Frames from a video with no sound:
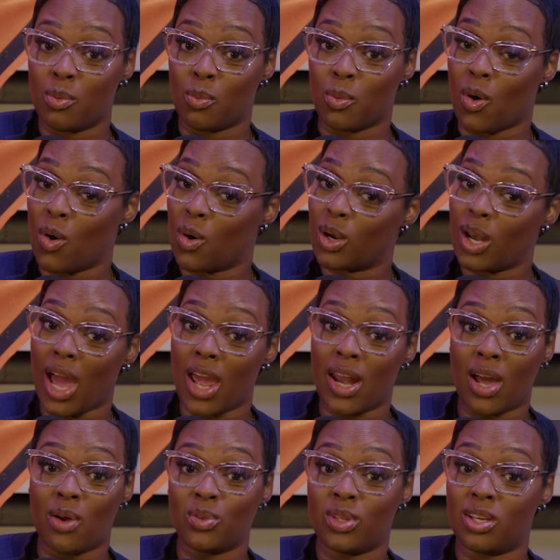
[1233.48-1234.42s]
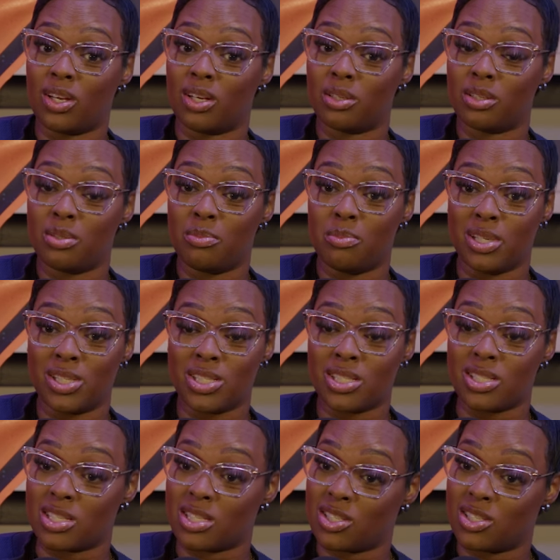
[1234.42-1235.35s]
Walk light out there.
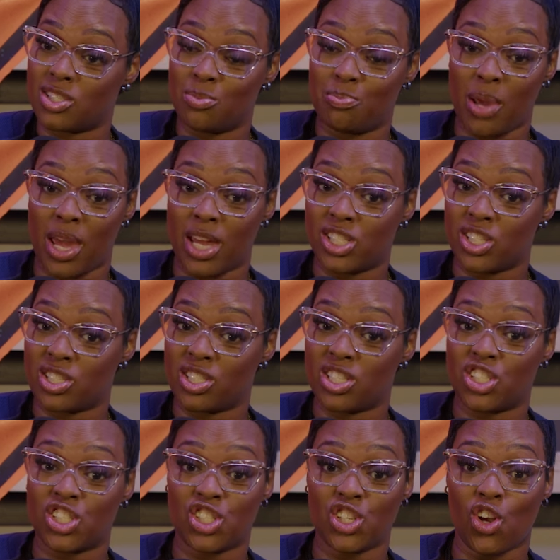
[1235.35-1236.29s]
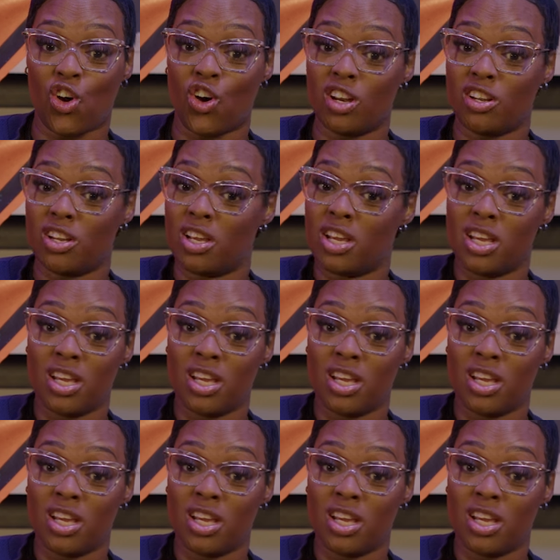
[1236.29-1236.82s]
Bitches, patience is short.